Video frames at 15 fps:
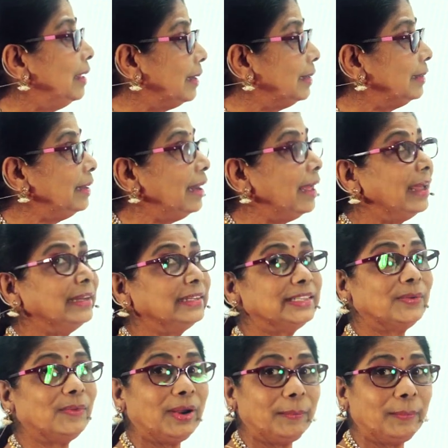Another line is
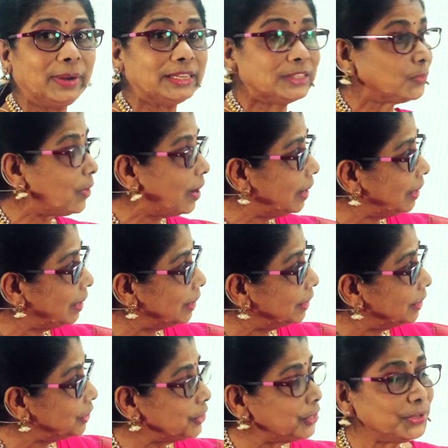here. 1 plus 1,
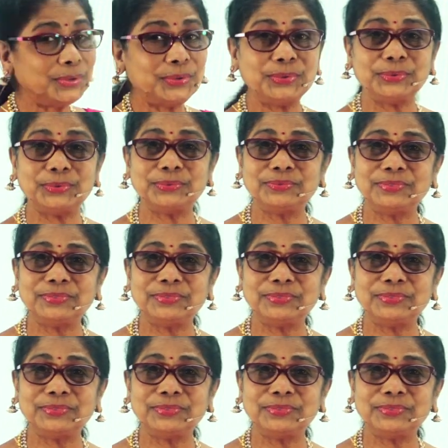2.